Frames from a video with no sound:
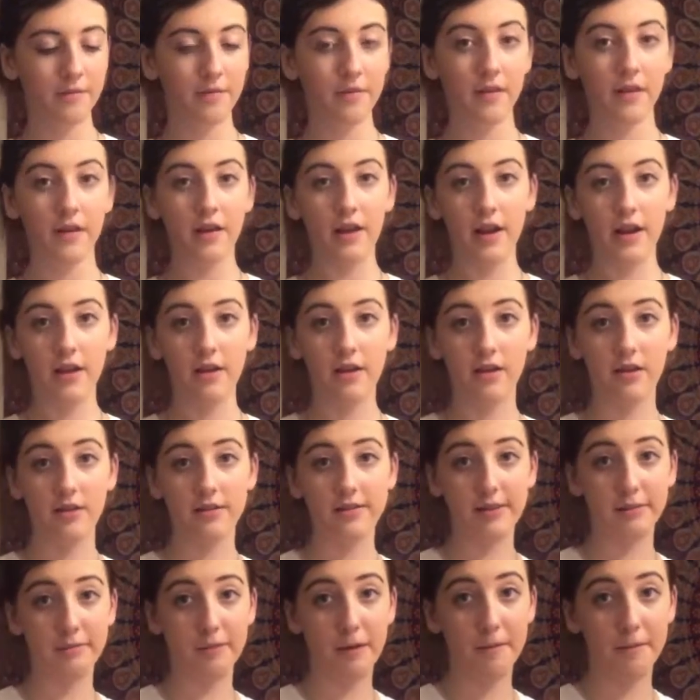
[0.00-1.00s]
Like you can
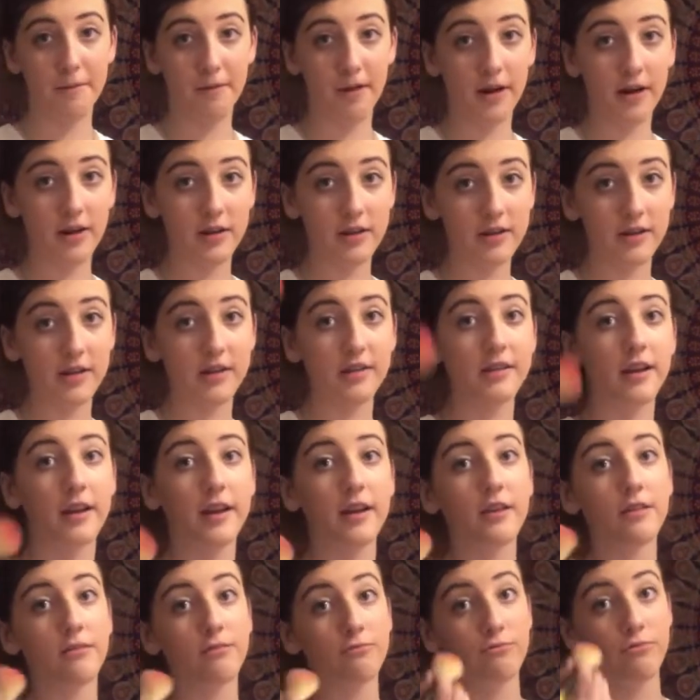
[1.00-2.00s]
see my brush, it's
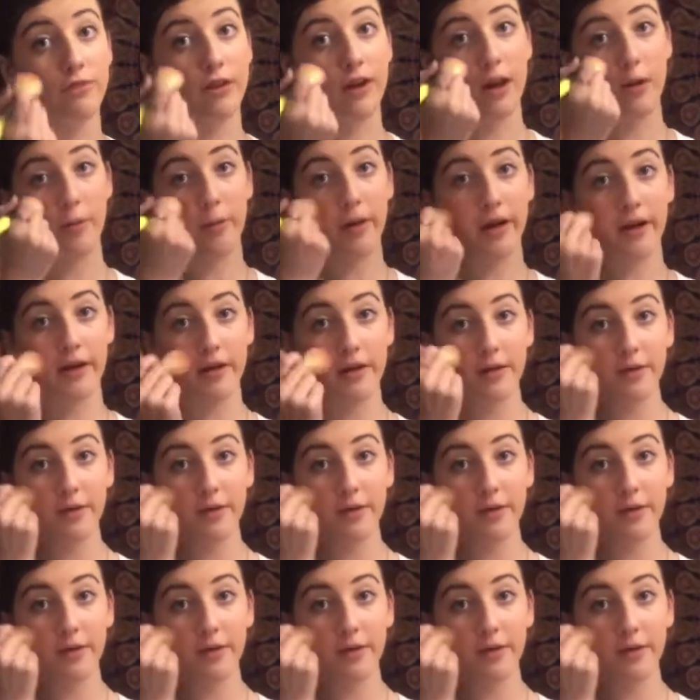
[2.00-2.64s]
like really pink.